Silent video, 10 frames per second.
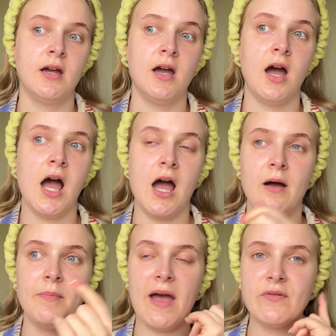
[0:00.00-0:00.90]

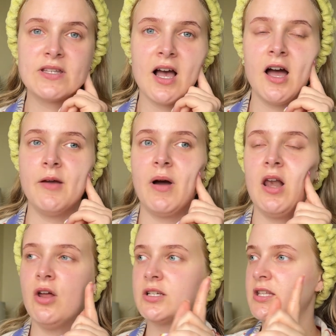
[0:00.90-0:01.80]
But every time I
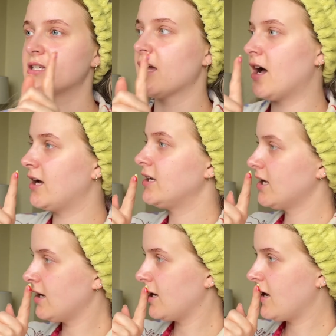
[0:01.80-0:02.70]
look to the side,
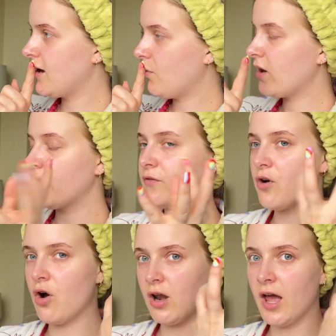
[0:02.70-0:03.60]
when I've
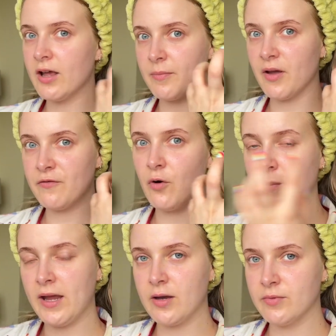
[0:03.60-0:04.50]
got like my full
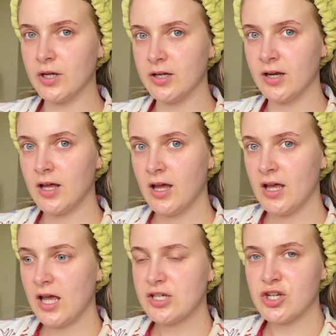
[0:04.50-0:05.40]
makeup done,
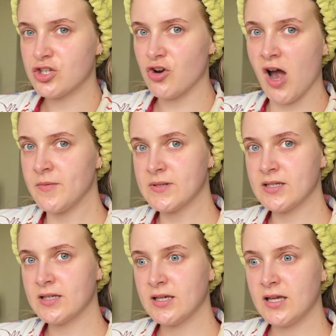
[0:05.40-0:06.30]
it's just stripes,
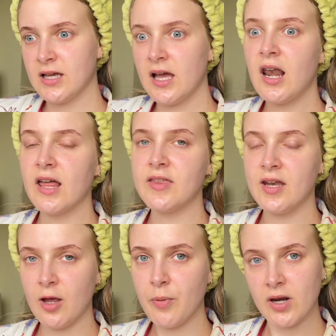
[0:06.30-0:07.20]
like the
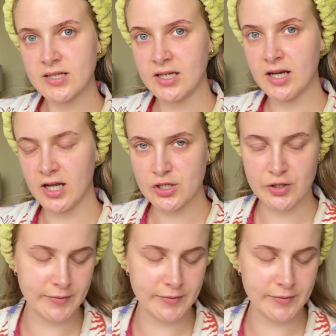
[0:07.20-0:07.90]
Neapolitan ice cream.